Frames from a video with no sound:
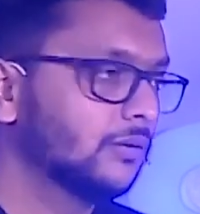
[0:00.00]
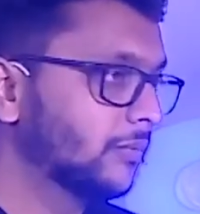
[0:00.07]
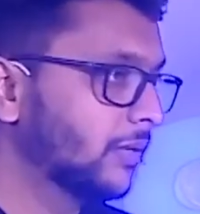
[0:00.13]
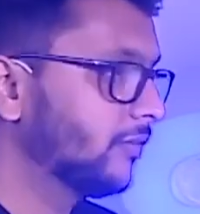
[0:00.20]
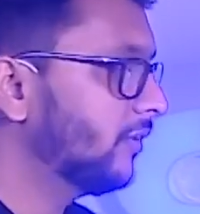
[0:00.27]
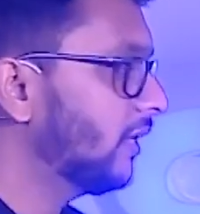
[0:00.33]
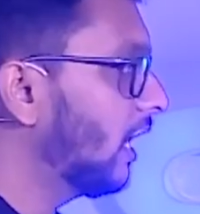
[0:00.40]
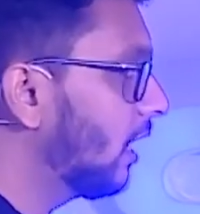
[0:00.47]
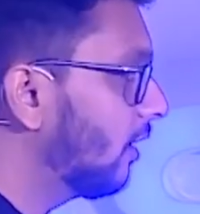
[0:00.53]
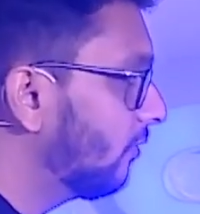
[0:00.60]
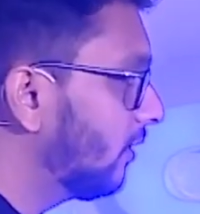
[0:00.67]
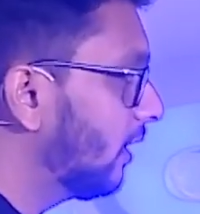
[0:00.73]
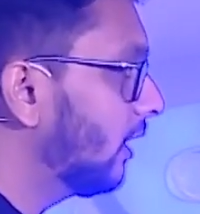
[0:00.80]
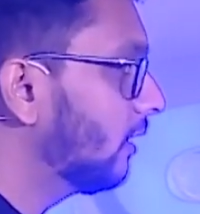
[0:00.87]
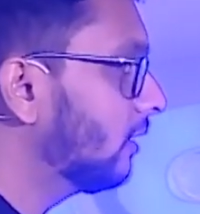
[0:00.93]
but we
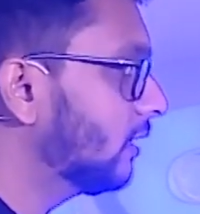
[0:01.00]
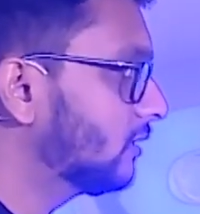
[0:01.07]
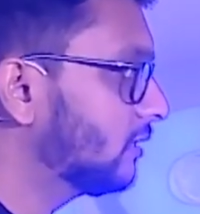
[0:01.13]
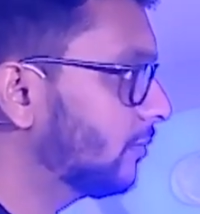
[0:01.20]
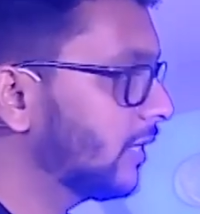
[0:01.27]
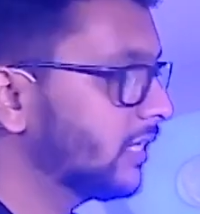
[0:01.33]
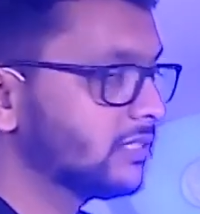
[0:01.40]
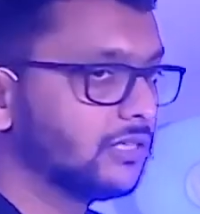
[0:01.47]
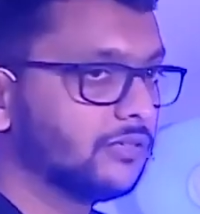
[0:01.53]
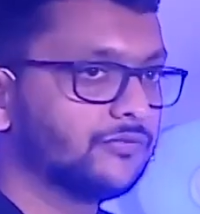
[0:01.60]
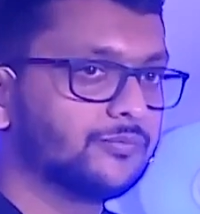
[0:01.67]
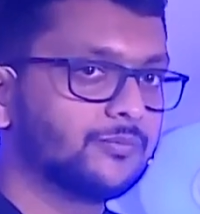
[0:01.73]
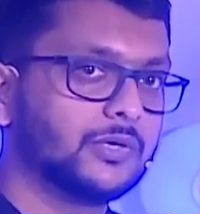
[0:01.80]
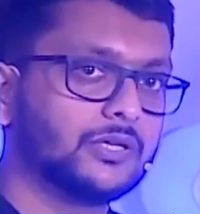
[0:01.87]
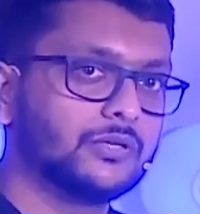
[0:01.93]
have like customized it
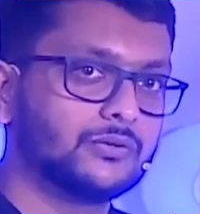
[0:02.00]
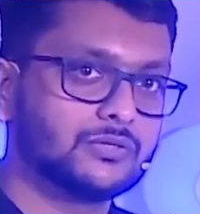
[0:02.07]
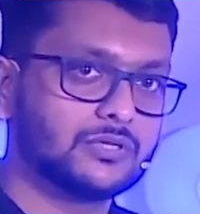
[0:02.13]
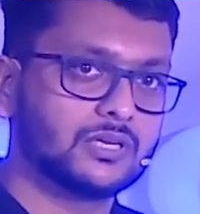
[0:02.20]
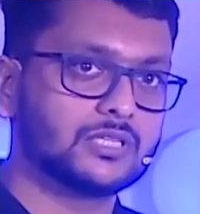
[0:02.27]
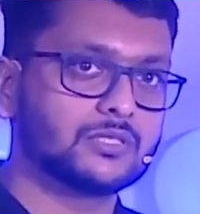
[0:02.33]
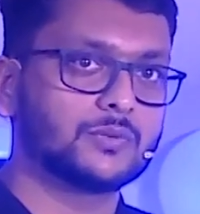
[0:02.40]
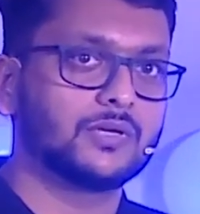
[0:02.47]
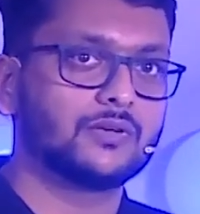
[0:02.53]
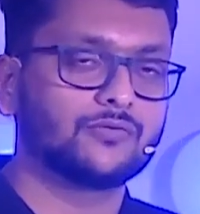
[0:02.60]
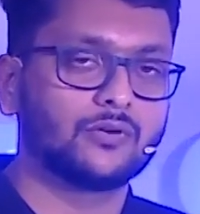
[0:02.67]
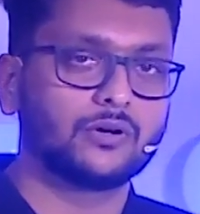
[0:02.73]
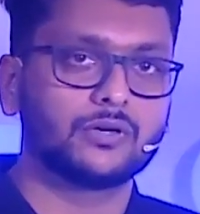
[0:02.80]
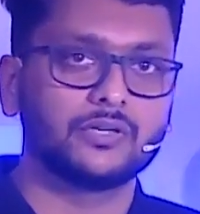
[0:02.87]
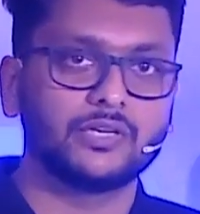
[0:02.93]
for user as well,
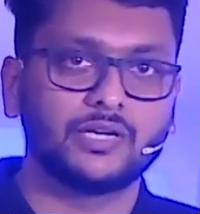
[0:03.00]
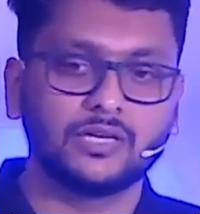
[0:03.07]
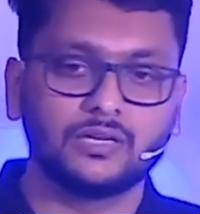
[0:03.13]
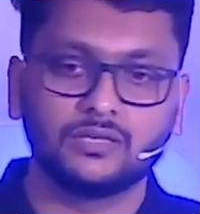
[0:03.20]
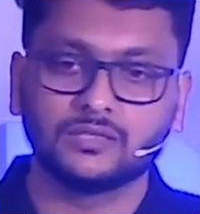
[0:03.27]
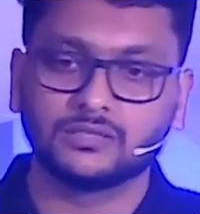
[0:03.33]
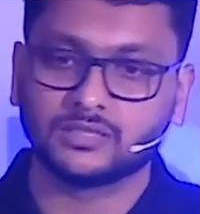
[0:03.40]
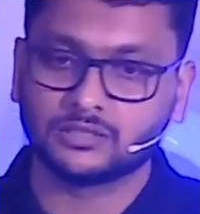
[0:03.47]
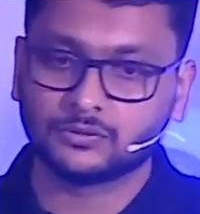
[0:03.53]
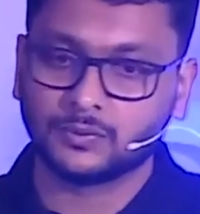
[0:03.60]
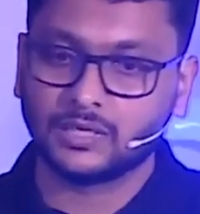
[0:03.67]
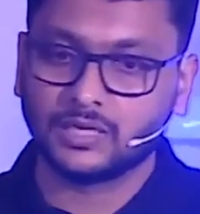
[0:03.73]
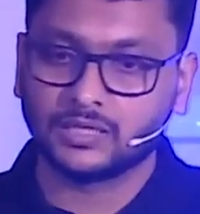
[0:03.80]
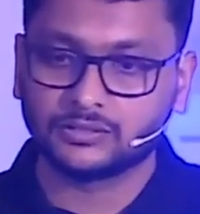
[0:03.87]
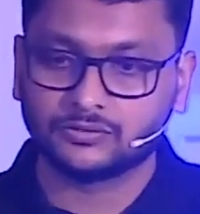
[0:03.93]
for retailers as
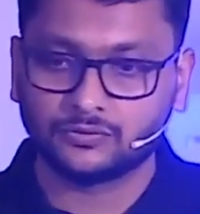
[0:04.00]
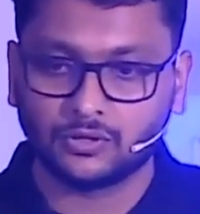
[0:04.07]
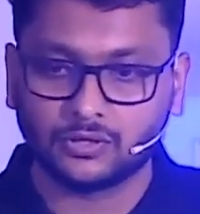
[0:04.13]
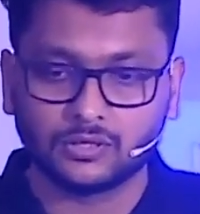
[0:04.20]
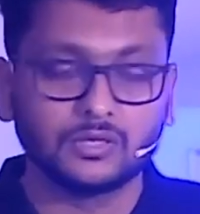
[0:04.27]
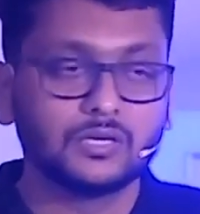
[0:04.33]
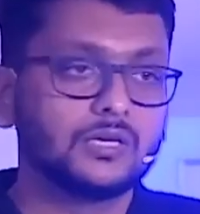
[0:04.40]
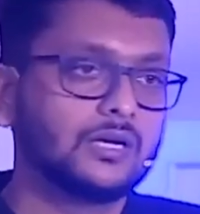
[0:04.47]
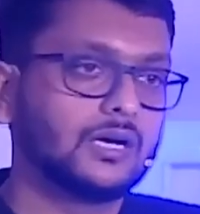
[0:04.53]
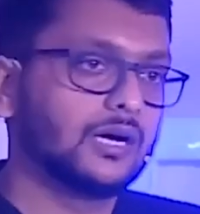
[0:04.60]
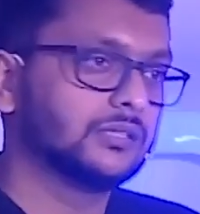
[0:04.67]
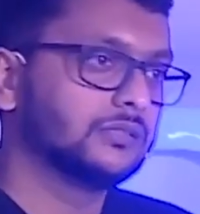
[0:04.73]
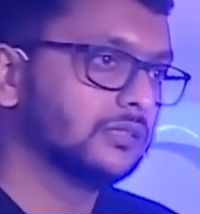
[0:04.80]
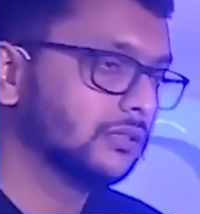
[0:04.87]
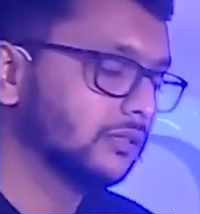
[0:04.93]
well as for
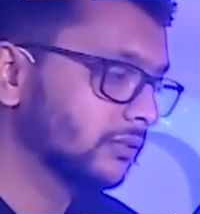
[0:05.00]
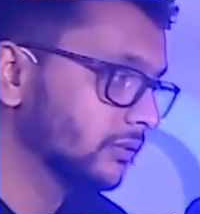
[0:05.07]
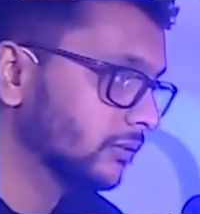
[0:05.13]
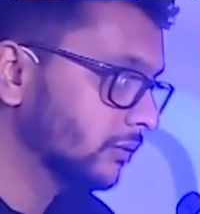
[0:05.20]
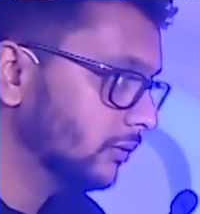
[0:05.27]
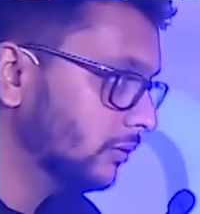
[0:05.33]
other